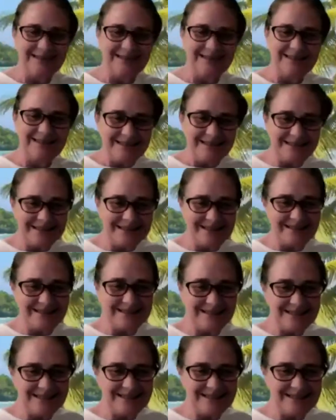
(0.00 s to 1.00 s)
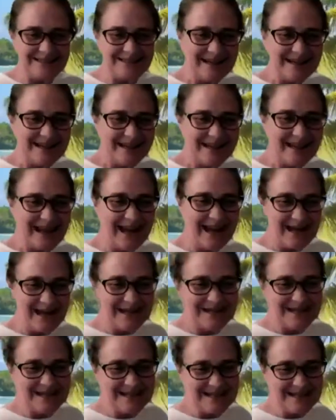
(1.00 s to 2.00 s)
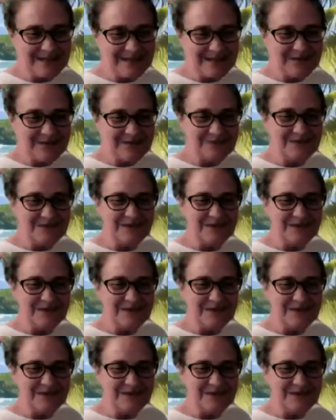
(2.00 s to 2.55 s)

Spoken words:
all these cages you put